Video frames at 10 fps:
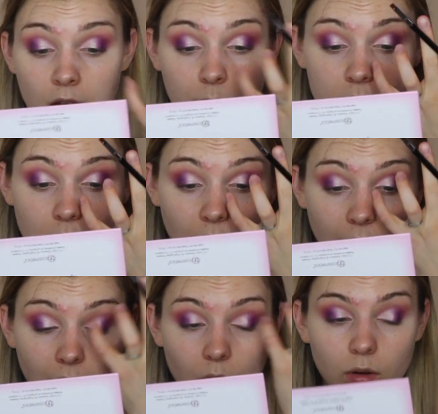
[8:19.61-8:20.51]
I'm just going to
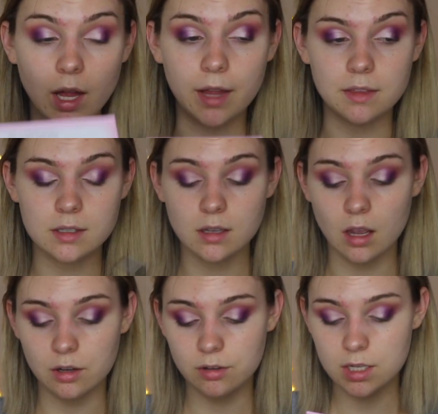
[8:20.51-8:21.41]
outline this
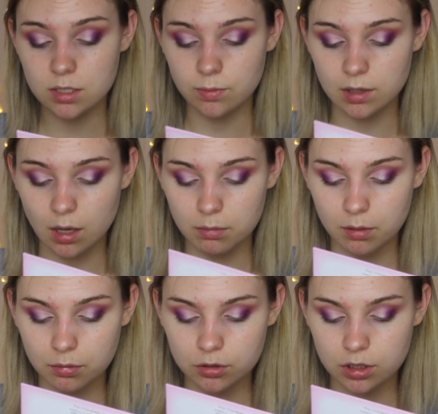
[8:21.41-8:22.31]
cut crease with that
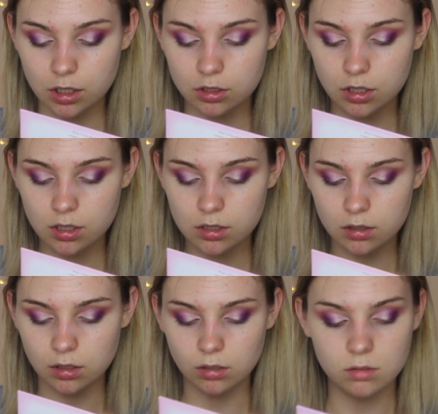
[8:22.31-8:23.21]
purple shade just
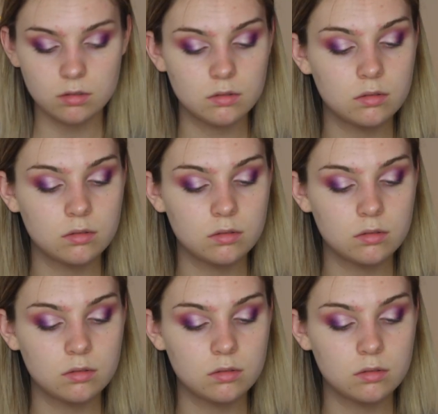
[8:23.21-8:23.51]
a little.